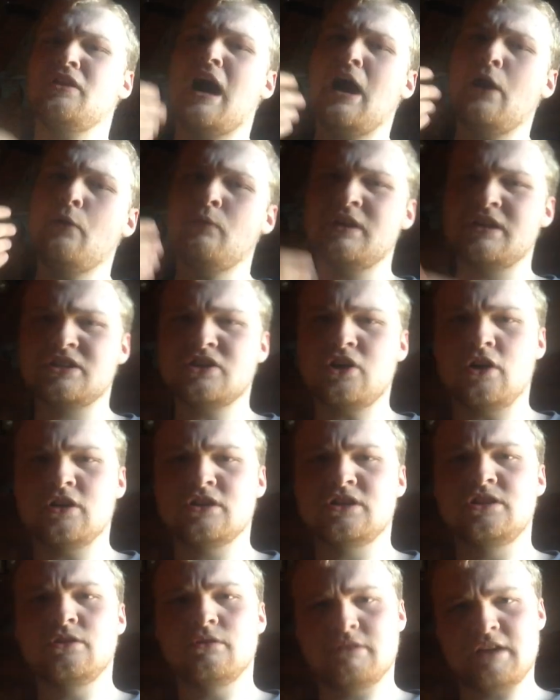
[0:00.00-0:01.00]
I want to
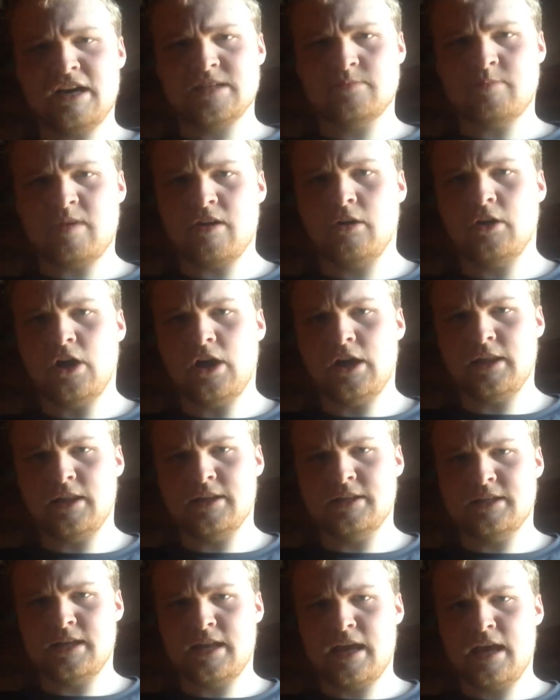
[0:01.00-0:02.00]
talk to you guys about
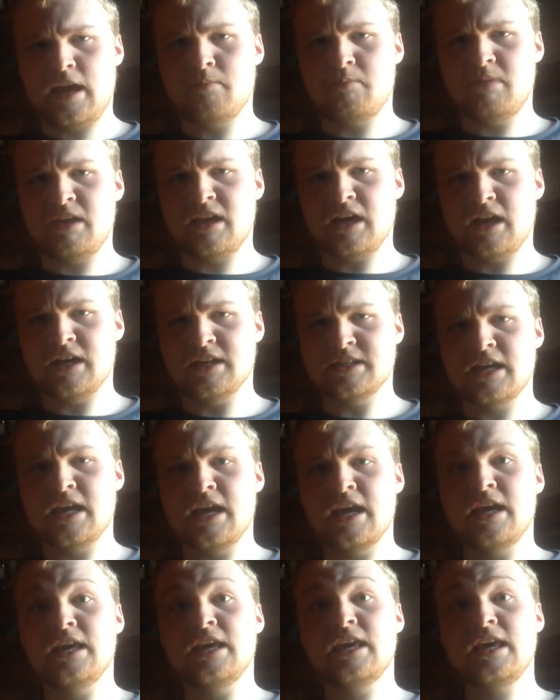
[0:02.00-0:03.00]
Colin today because
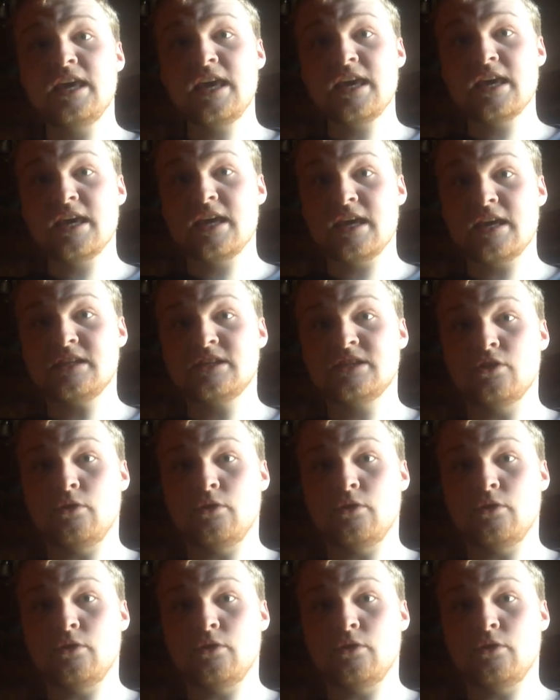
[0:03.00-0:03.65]
he is